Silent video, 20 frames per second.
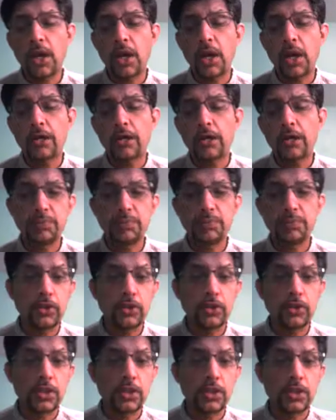He was
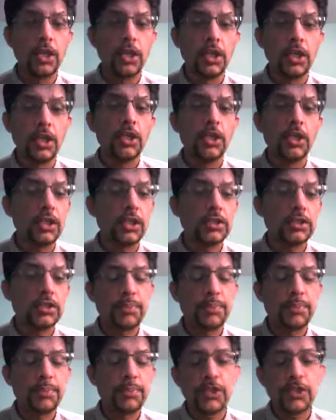smothering the
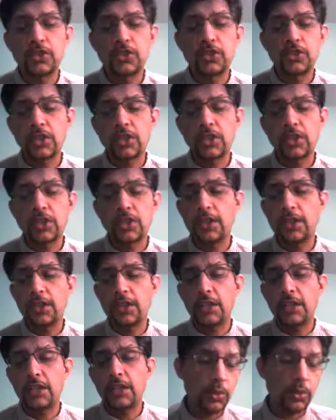spinners' deliveries
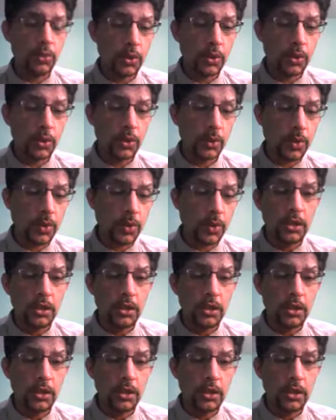very well,